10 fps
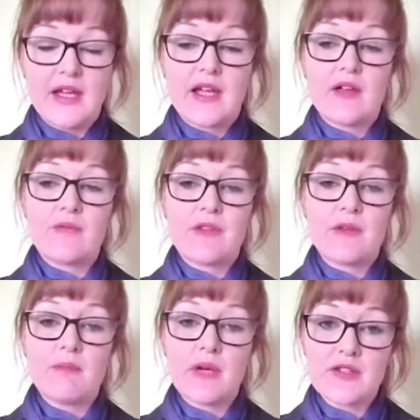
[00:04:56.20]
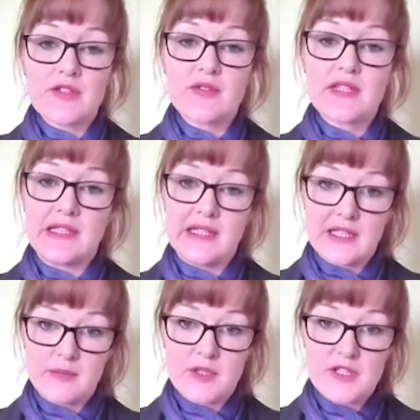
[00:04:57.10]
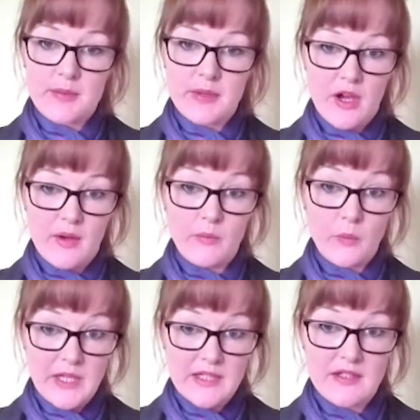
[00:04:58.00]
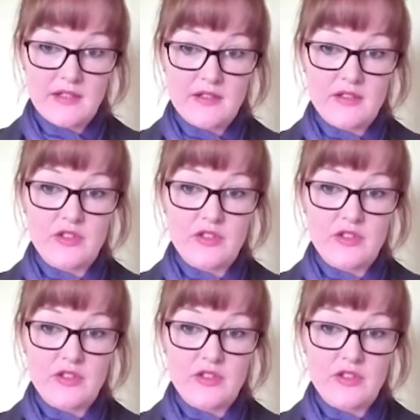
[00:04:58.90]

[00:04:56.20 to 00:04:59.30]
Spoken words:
If the muscles and ligaments become weakened,